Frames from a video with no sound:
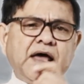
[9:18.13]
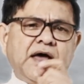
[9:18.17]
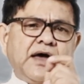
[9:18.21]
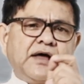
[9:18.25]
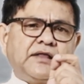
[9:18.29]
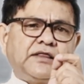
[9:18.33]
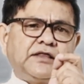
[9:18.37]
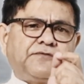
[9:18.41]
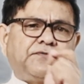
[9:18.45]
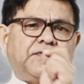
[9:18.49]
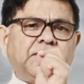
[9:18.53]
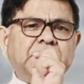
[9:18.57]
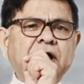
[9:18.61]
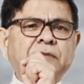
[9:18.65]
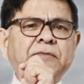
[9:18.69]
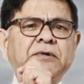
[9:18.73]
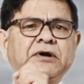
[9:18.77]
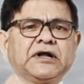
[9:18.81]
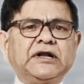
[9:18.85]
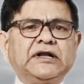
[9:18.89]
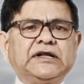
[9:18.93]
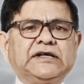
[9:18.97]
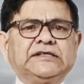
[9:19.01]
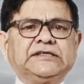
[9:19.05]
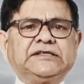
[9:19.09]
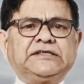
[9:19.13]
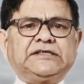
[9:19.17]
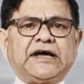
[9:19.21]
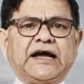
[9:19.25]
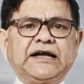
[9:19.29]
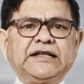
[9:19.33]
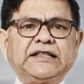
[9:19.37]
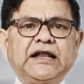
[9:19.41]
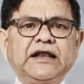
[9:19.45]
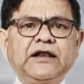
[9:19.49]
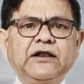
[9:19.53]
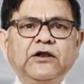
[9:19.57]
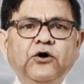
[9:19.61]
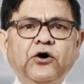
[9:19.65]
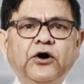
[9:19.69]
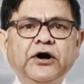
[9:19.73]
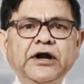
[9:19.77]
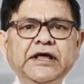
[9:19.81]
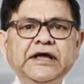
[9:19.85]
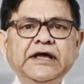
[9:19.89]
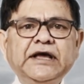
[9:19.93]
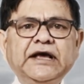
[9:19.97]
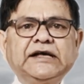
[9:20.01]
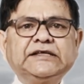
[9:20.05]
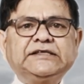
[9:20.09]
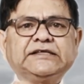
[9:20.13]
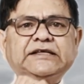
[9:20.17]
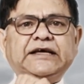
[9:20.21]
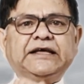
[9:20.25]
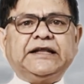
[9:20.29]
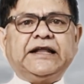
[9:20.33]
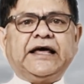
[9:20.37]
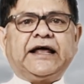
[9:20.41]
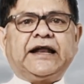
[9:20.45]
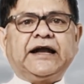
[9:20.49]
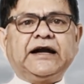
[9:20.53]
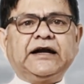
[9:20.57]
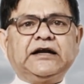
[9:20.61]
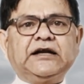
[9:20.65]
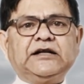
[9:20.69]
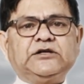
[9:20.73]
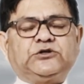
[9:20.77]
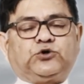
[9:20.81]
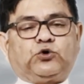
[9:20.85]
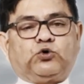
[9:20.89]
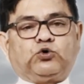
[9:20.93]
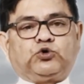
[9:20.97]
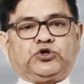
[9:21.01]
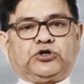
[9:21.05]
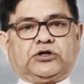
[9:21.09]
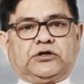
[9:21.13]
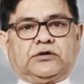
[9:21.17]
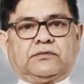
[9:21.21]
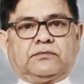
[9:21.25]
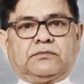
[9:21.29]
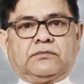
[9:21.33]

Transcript: The fundamental insight, the learning is inherently social.